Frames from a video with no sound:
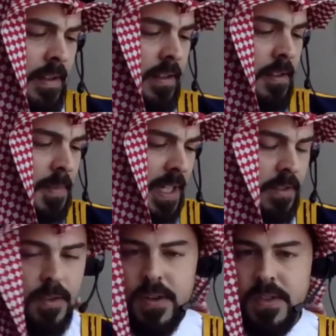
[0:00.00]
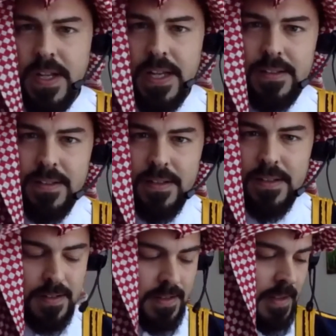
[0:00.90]
And you might notice that
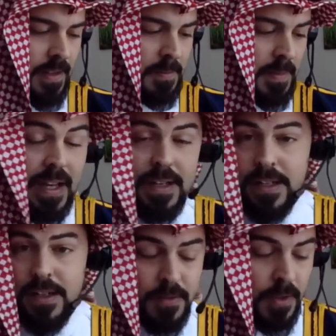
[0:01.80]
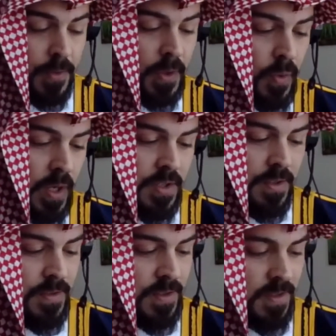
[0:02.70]
any of the 3
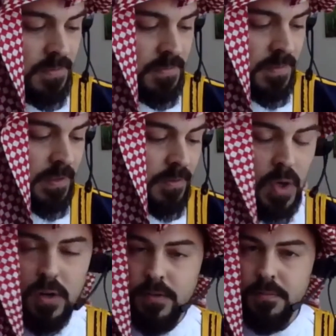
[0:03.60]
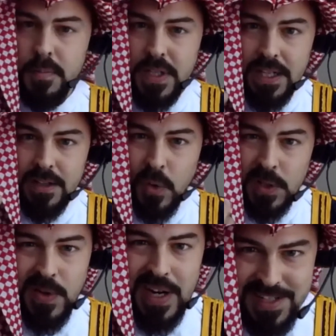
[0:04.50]
questions involve meaningful
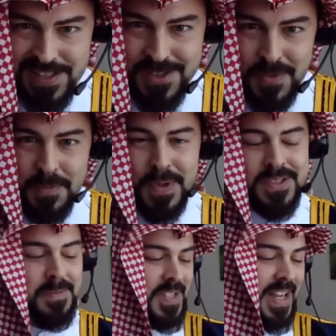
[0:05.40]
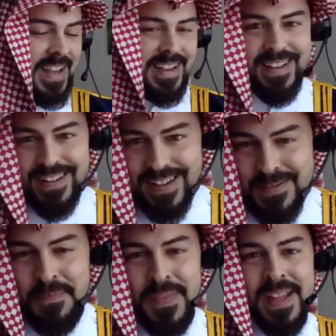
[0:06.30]
interactions with Muslims.
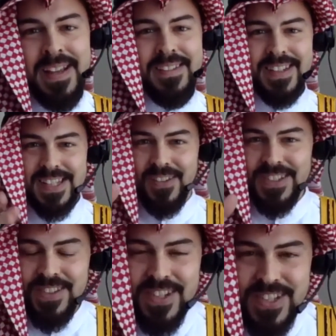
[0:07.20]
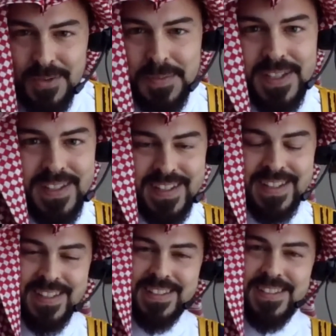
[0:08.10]
Because I want you to show me,
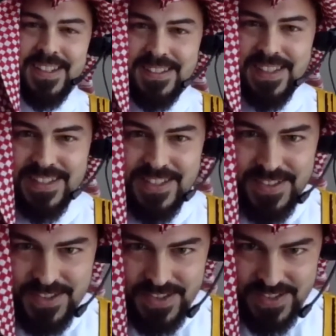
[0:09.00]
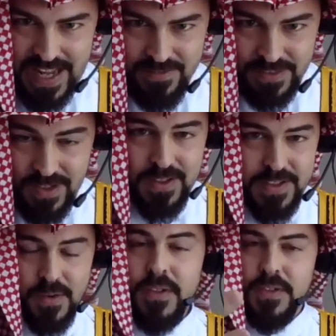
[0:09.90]
not that you just have
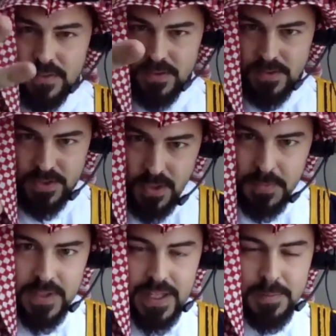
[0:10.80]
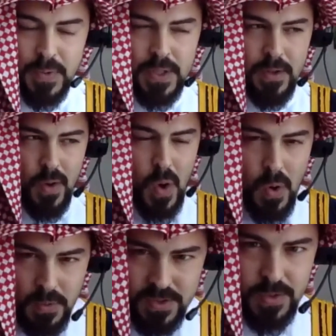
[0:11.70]
knowledge. I want you to show me that, but
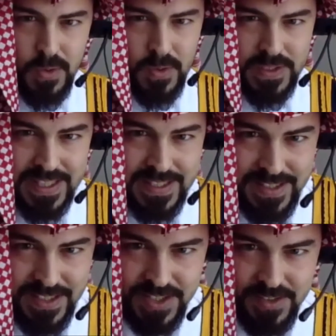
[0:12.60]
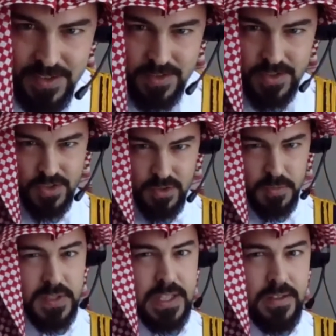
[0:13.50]
also, in addition to just showing
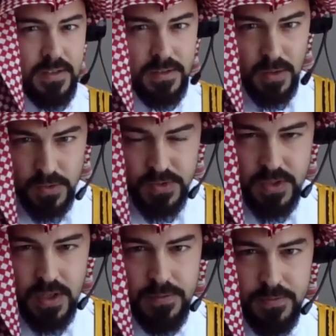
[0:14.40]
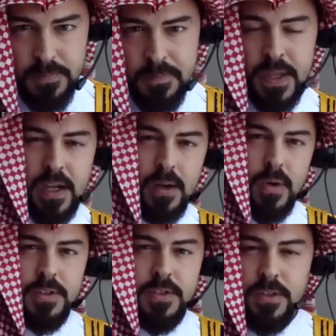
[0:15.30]
me that you know stuff, I
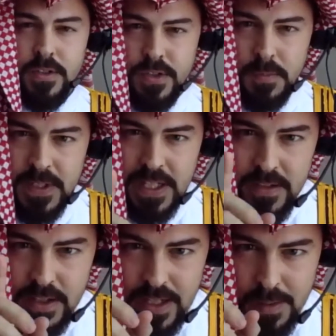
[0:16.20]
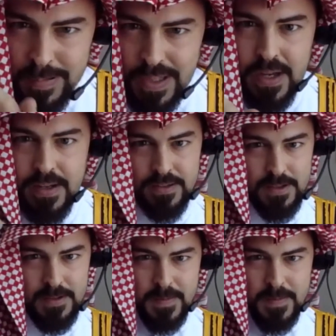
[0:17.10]
want you to show me that you can apply it.